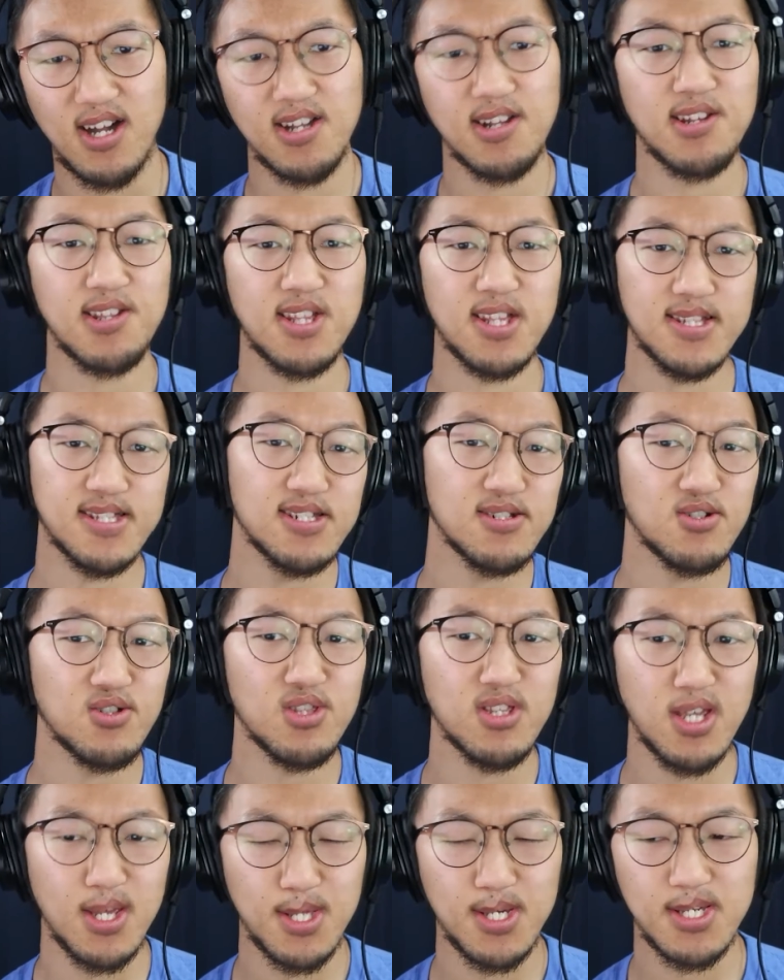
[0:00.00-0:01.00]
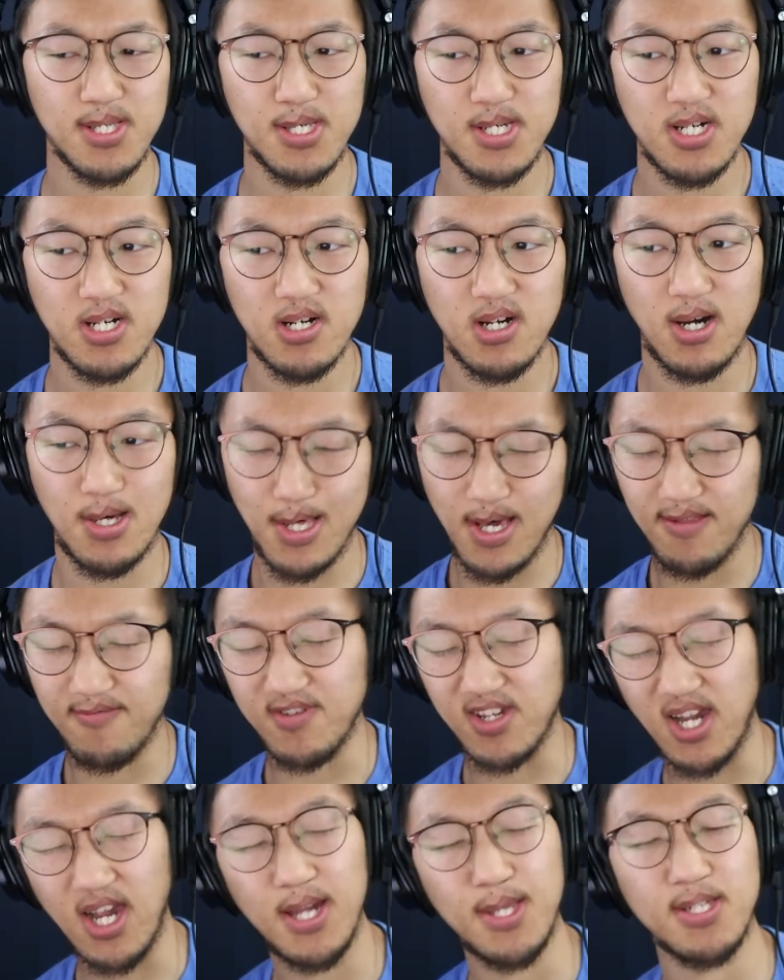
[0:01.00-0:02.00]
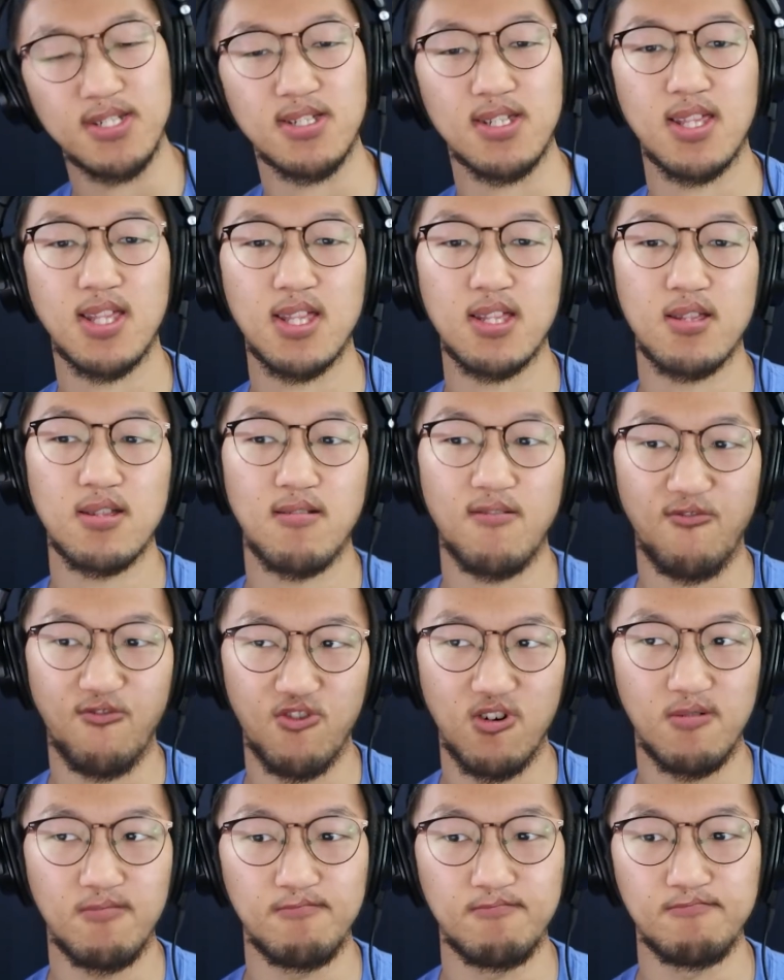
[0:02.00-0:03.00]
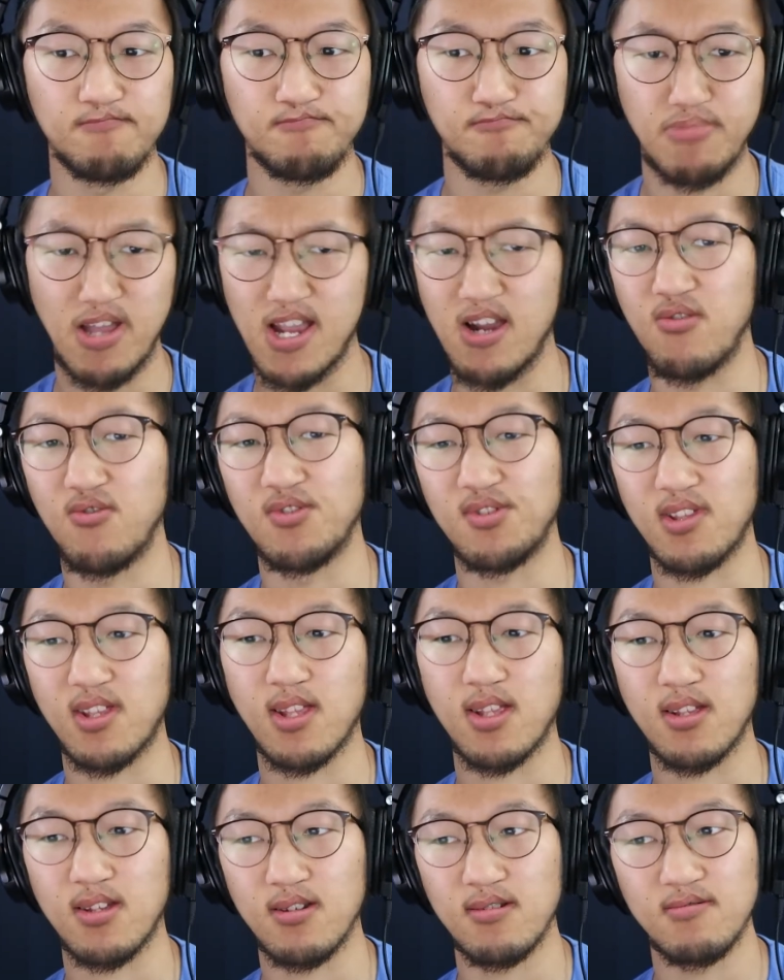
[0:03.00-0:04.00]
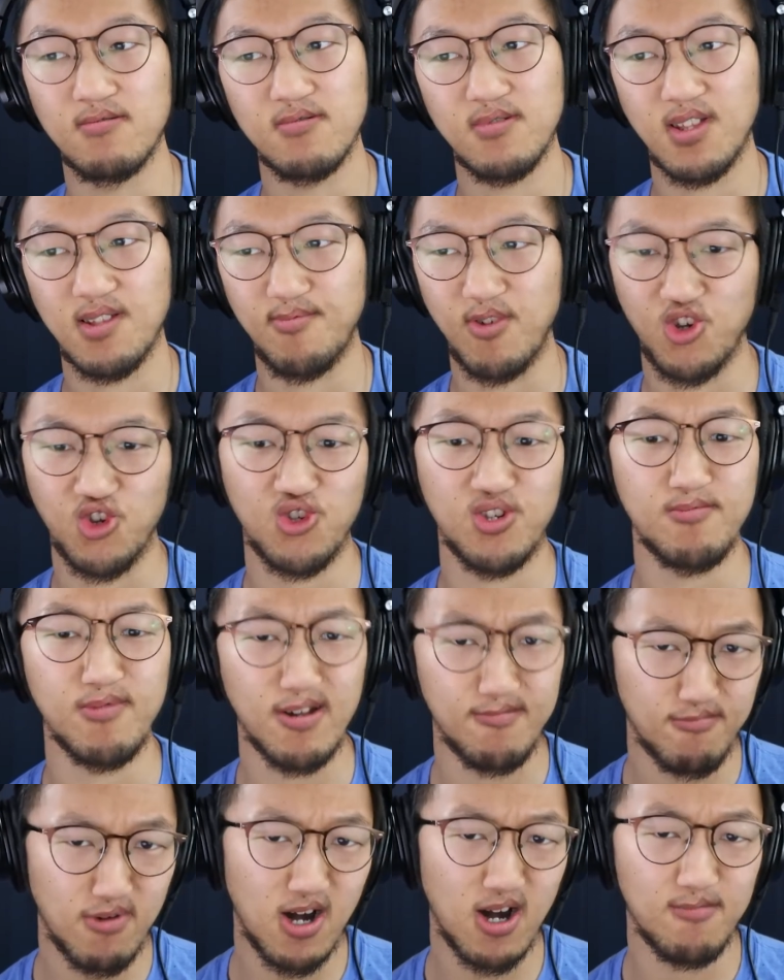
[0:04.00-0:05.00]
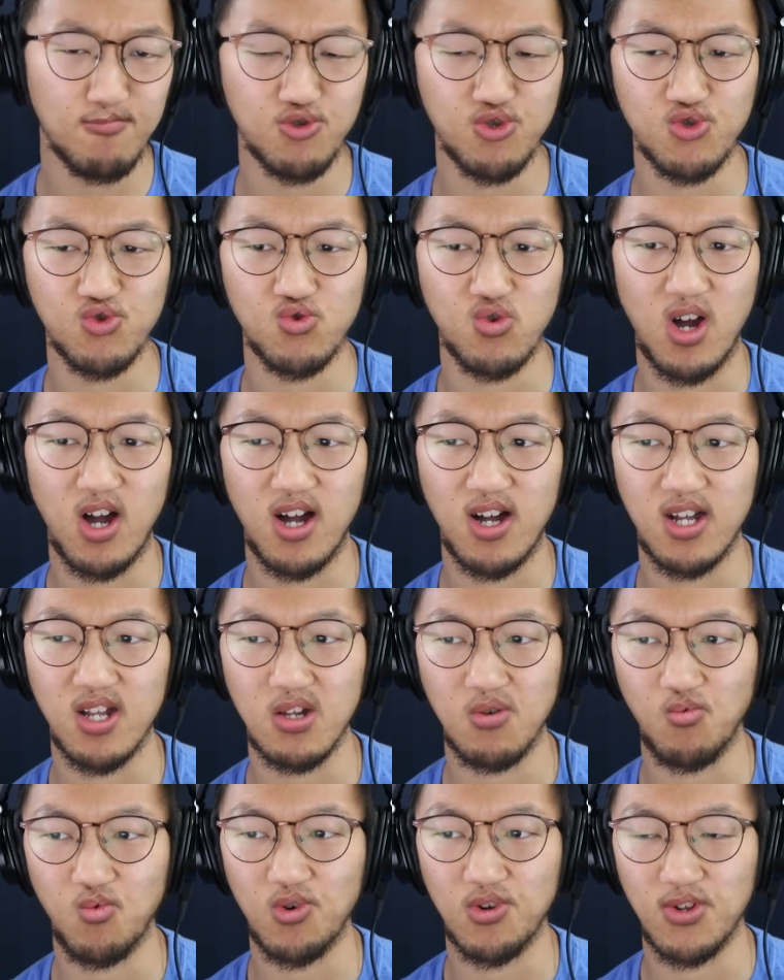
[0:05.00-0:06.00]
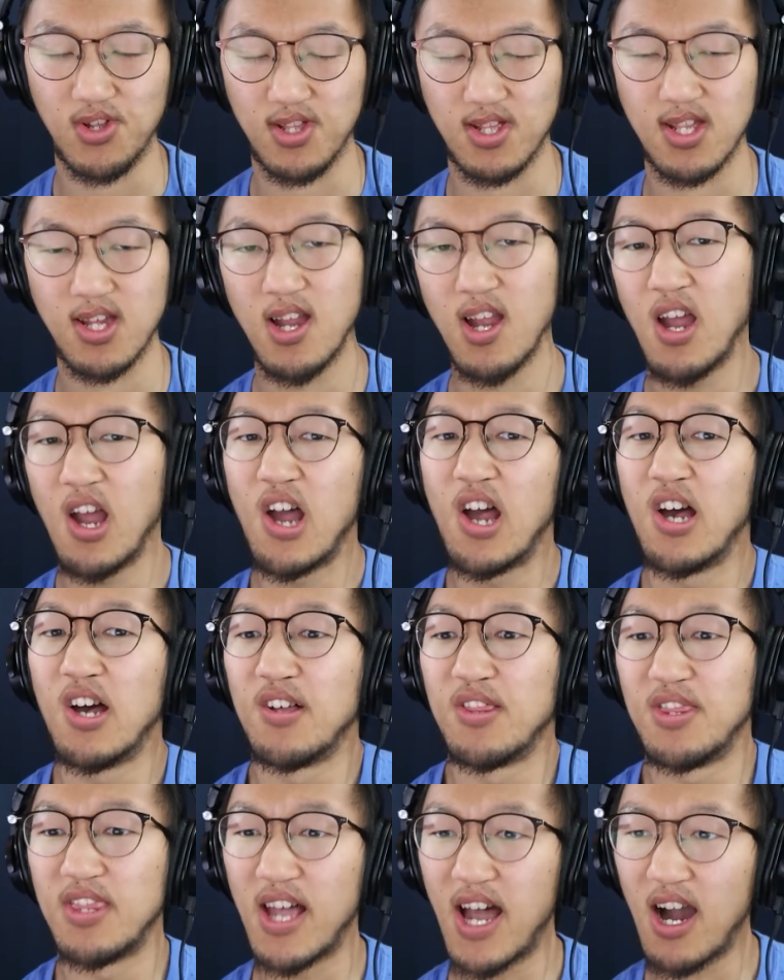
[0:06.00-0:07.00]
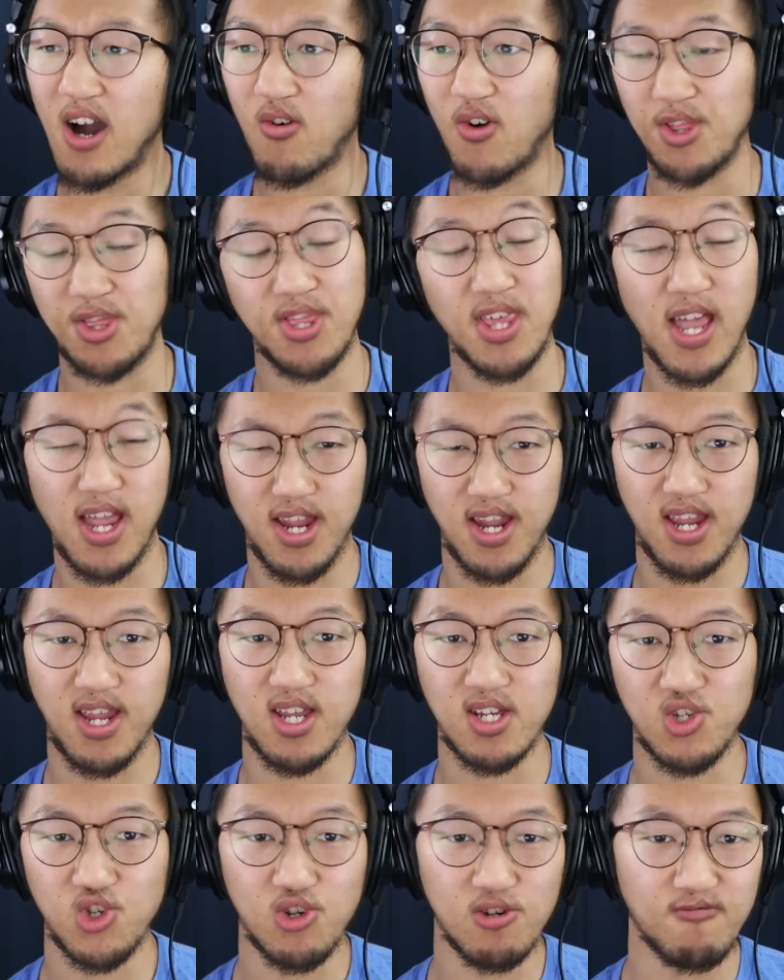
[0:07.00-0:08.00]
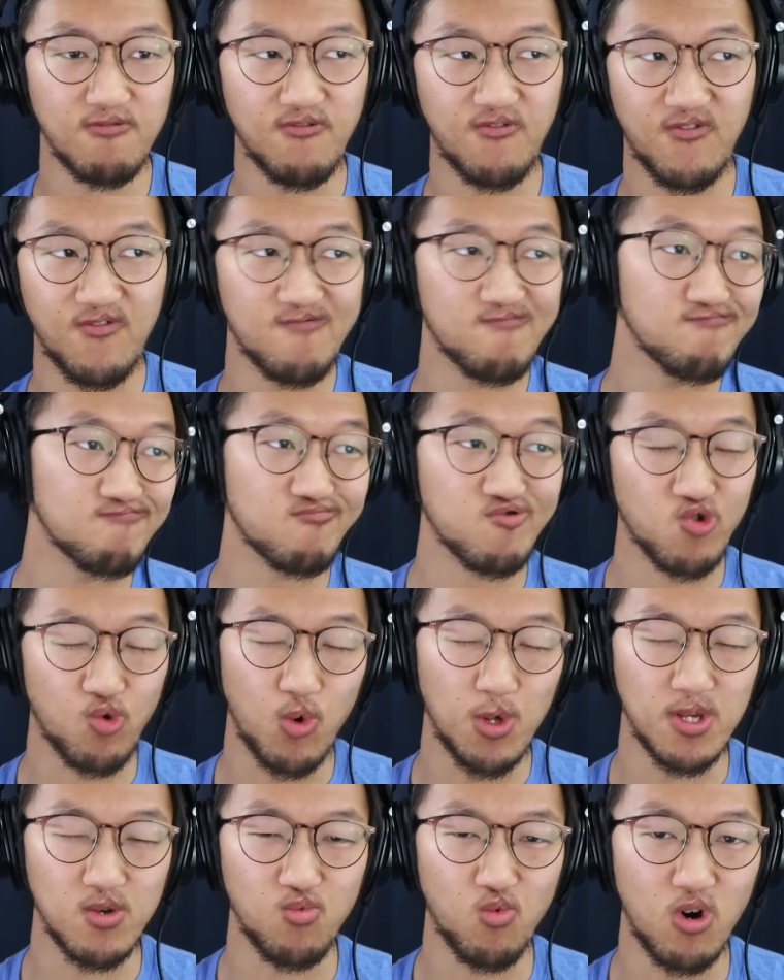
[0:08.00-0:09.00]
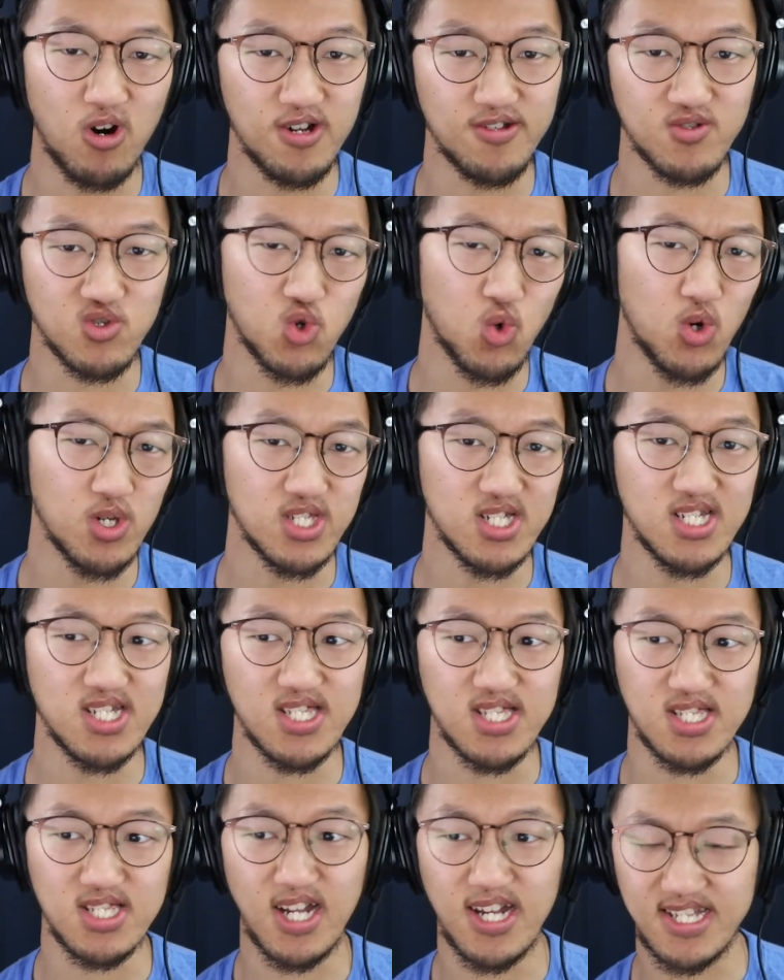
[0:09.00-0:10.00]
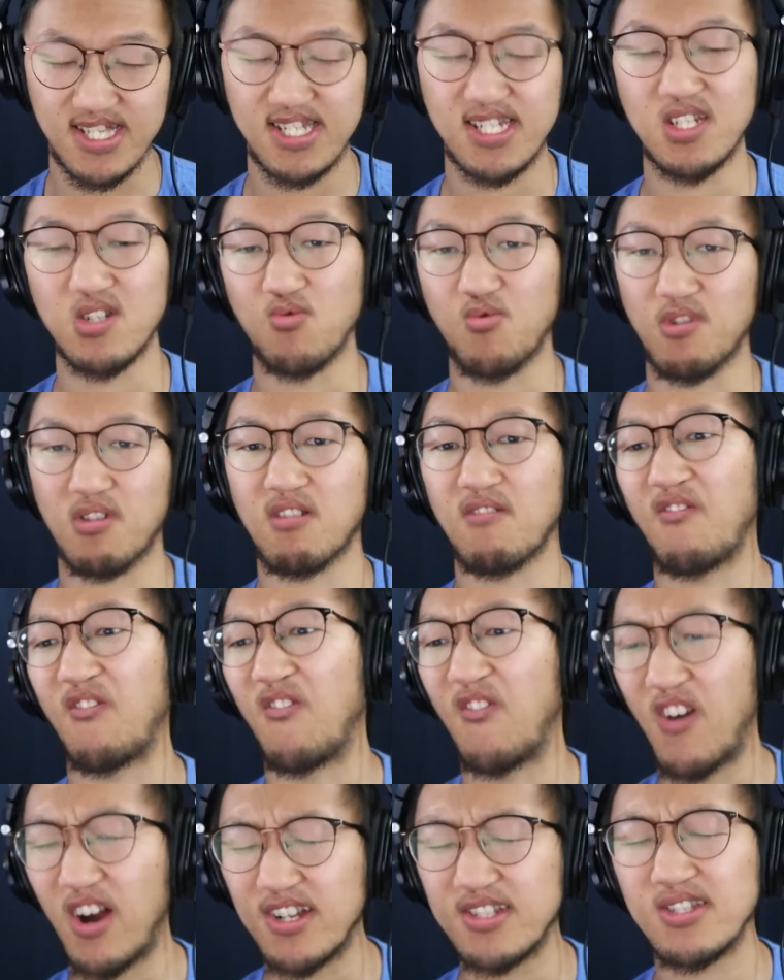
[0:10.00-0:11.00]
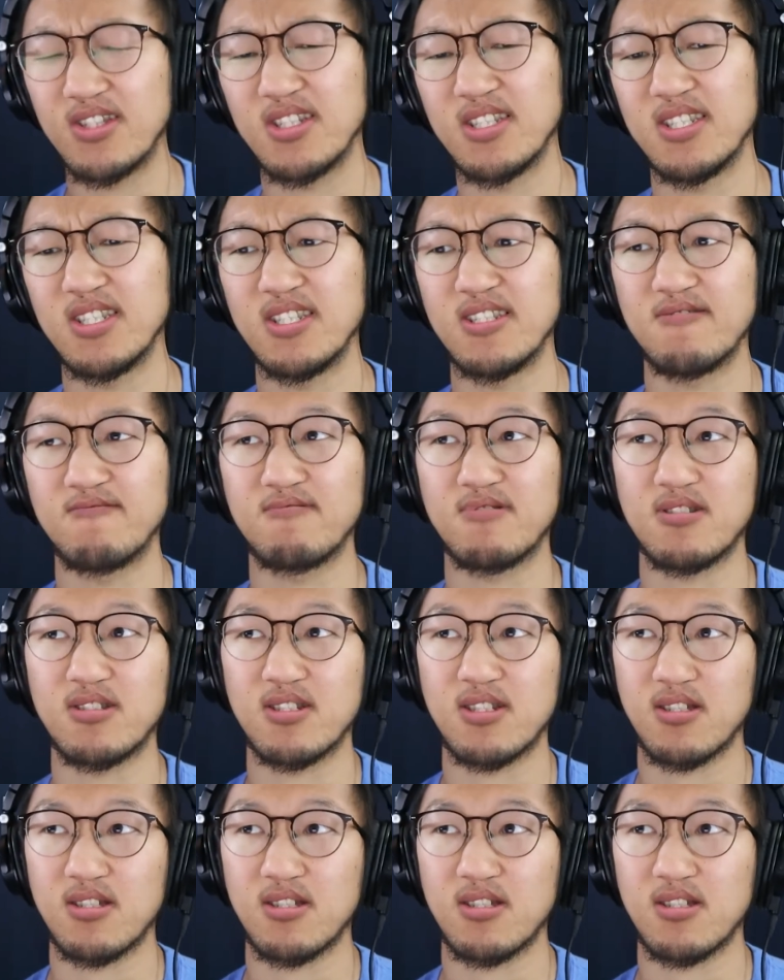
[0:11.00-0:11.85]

I still needed a lot of guidance from parents, especially my mom, who I was now at that age of 21, 20, 19, was finally